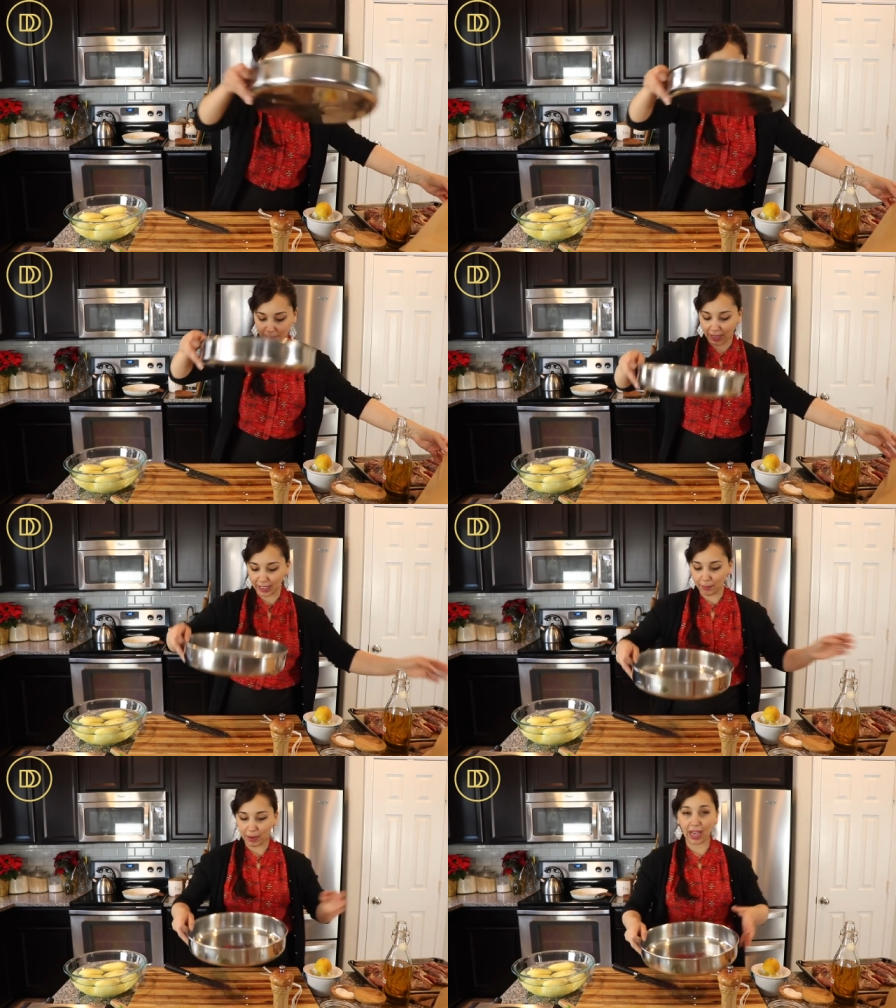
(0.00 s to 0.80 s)
my
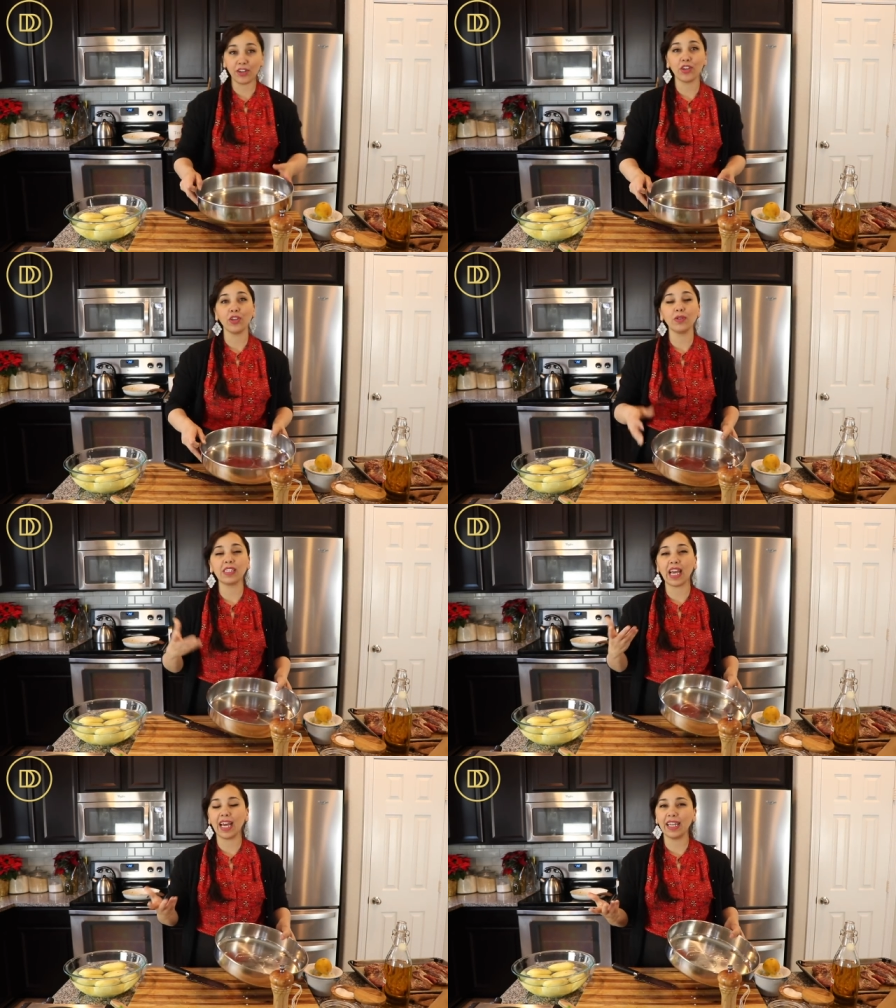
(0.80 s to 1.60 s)
baking pan. You can use
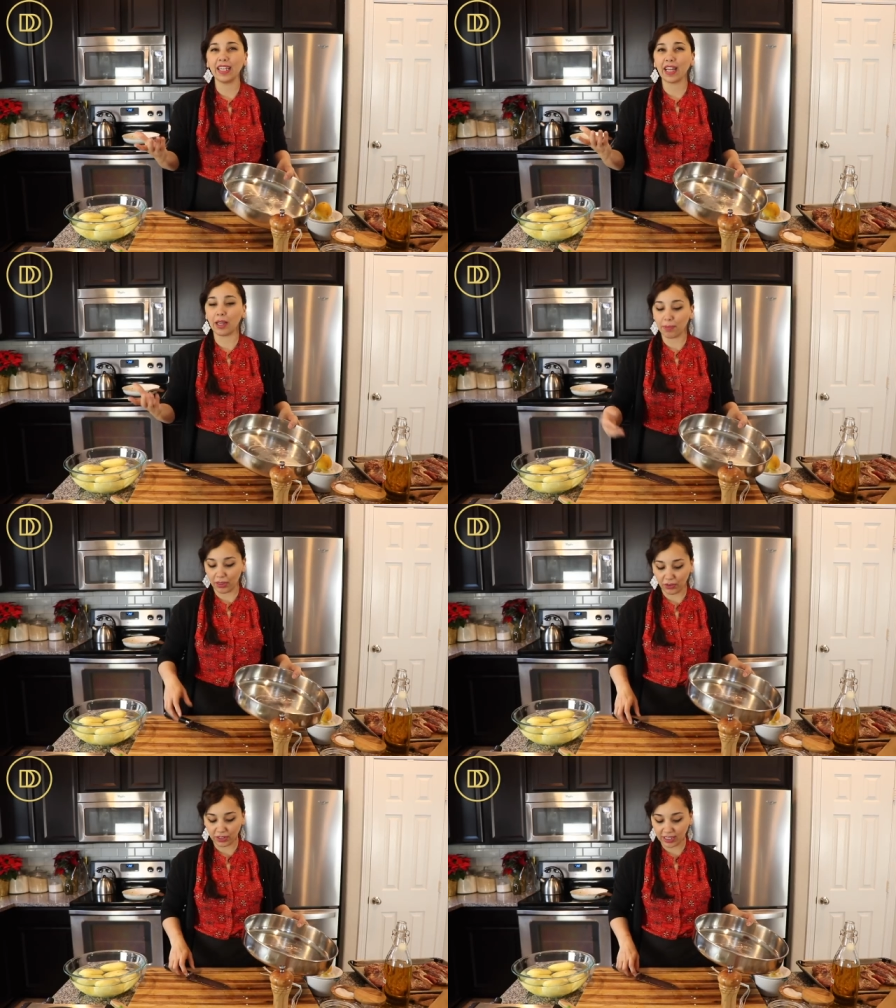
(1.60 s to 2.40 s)
any nine by
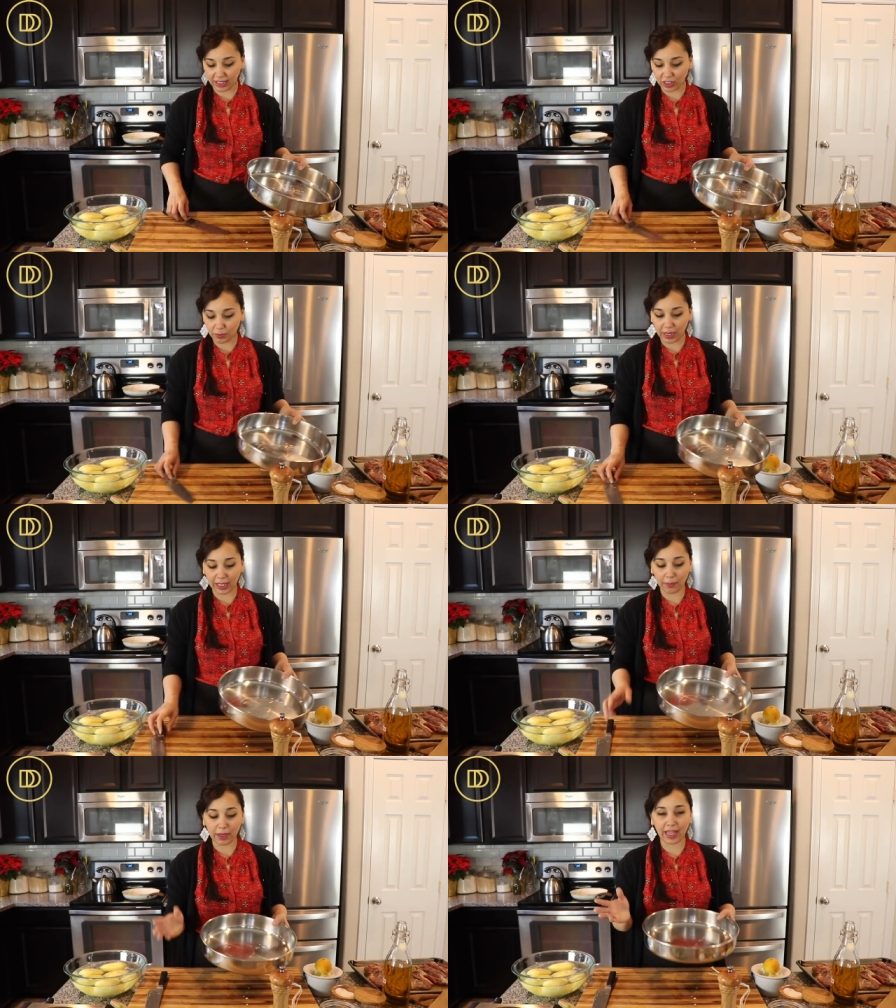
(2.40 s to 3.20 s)
thirteen inch
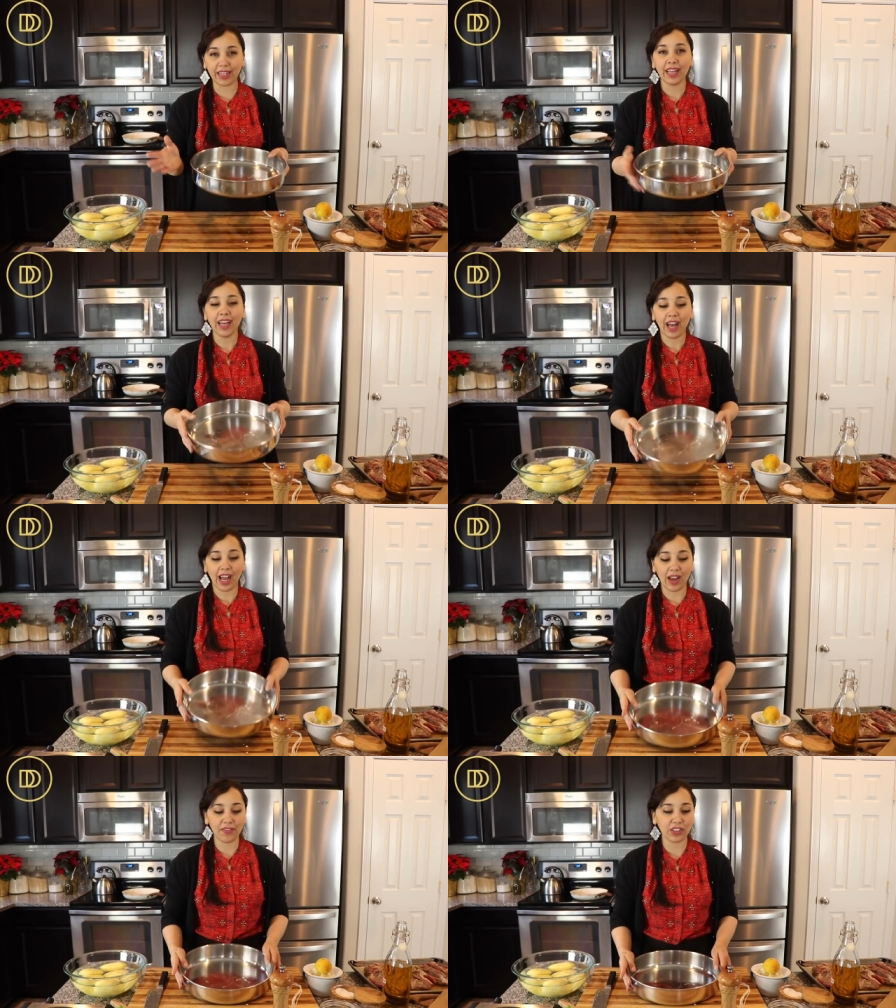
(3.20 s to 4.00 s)
baking pan. I
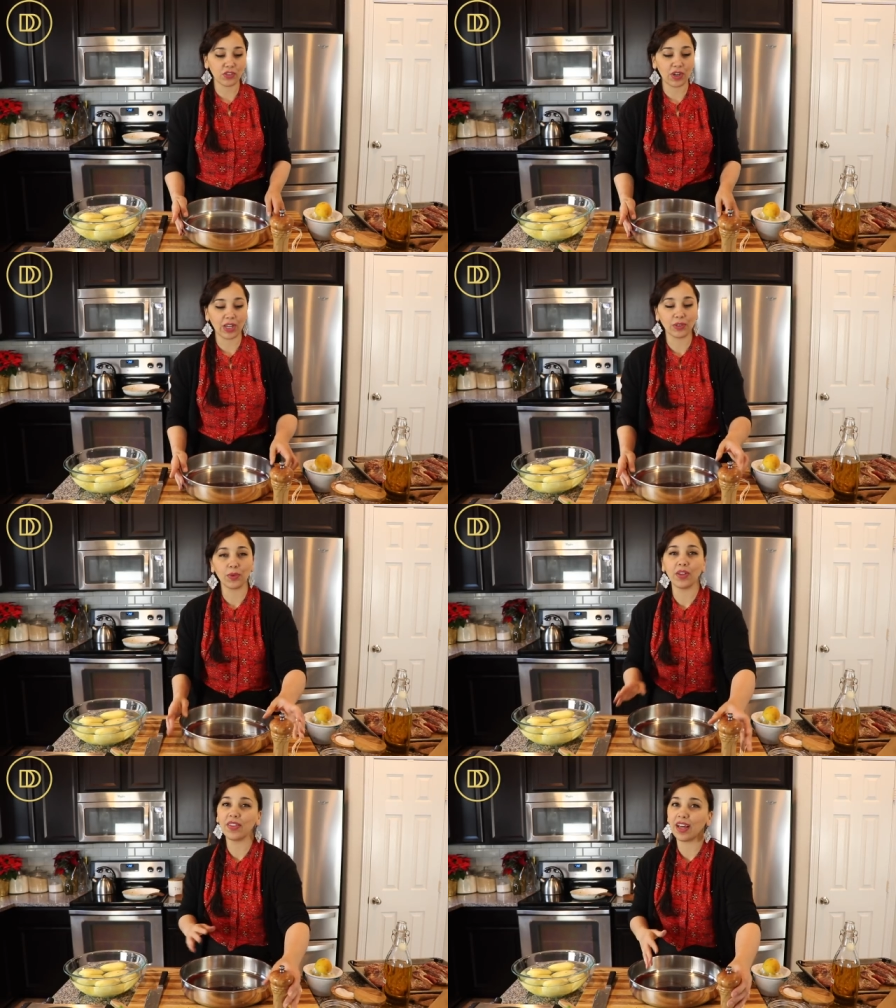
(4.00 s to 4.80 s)
have this round
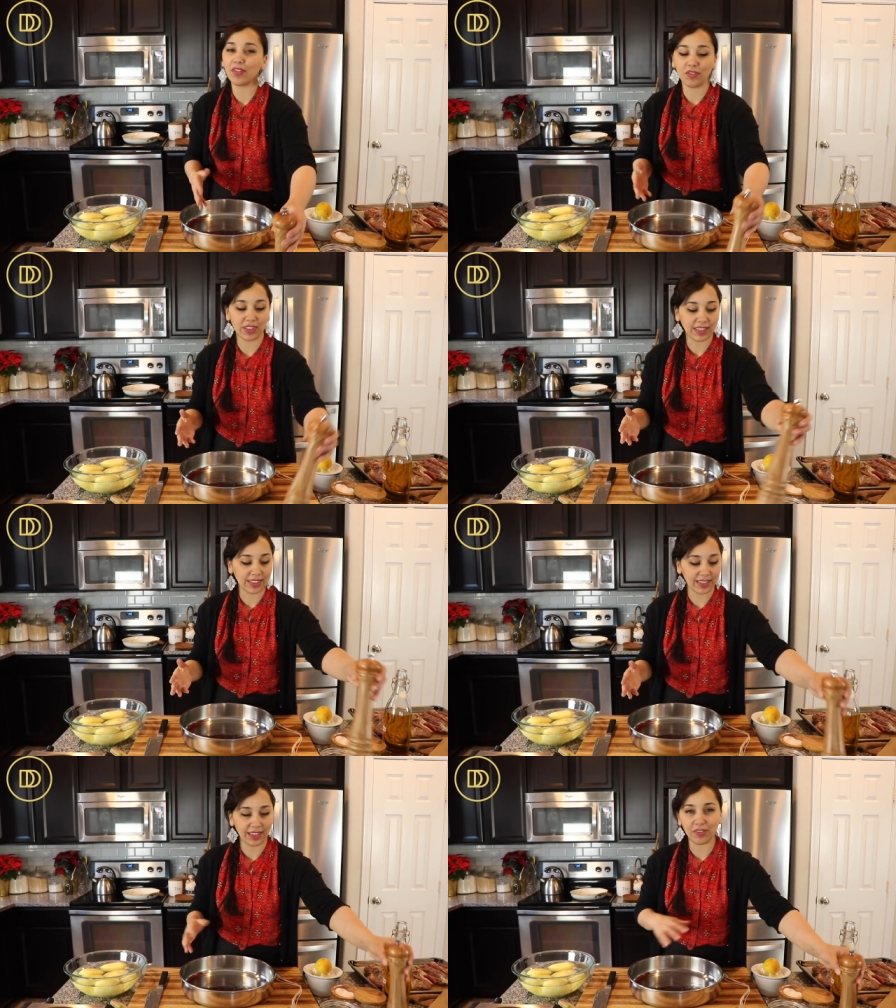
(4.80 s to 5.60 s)
one that fits
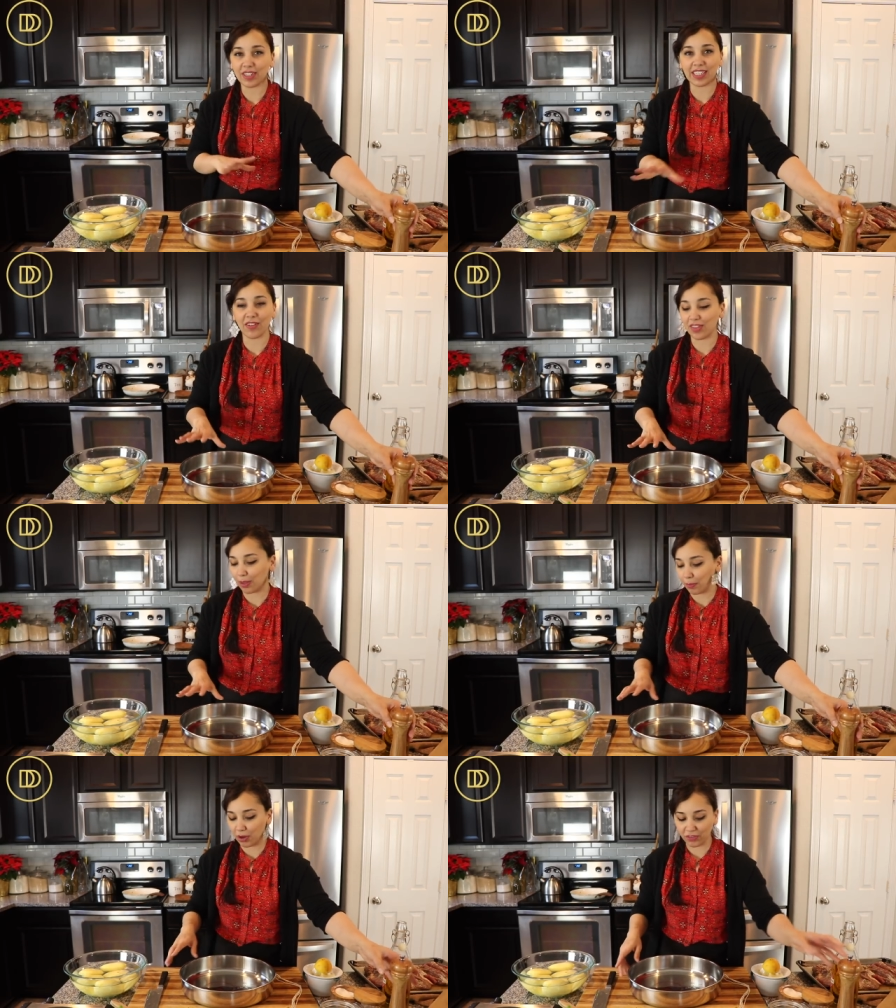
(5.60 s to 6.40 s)
that fits
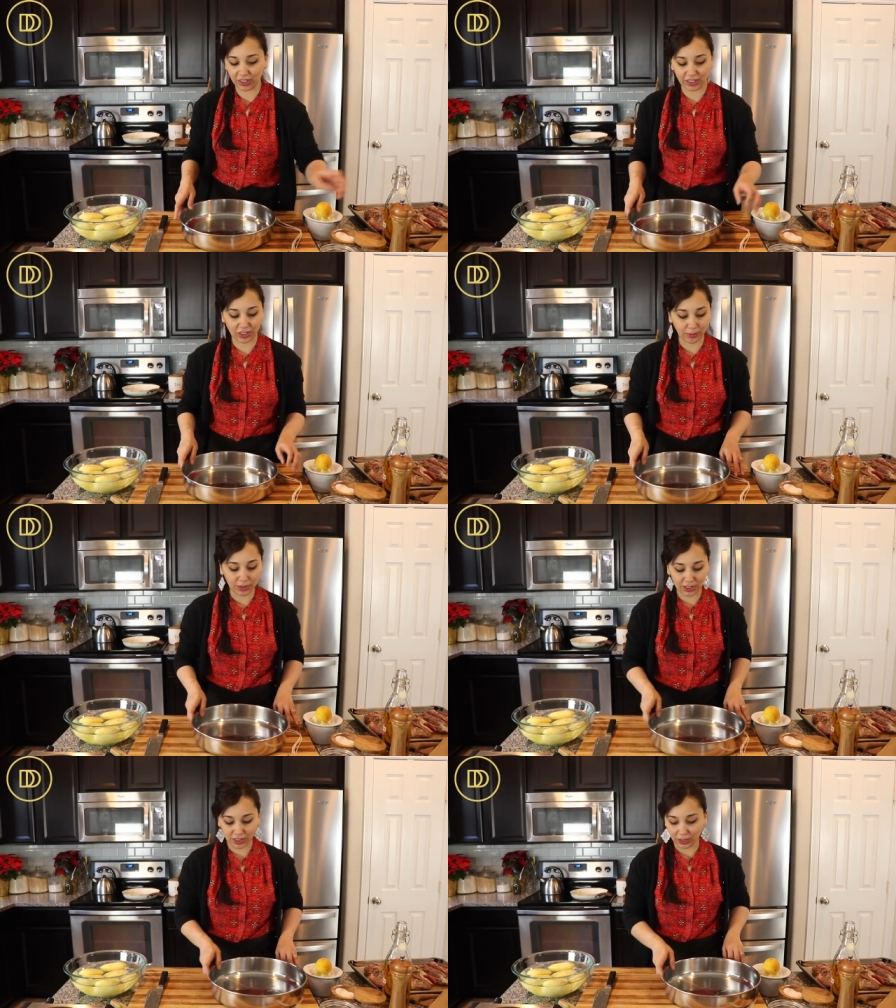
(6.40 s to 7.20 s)
everything perfectly, so I'm
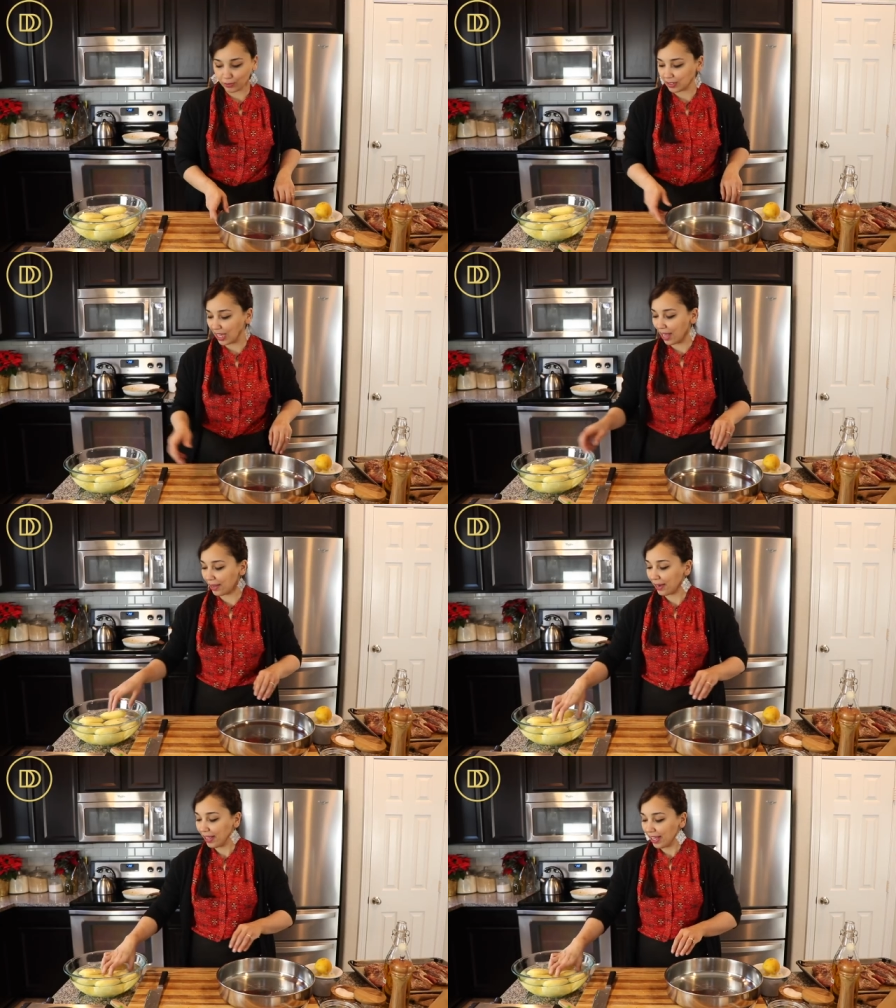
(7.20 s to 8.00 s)
just gonna use that.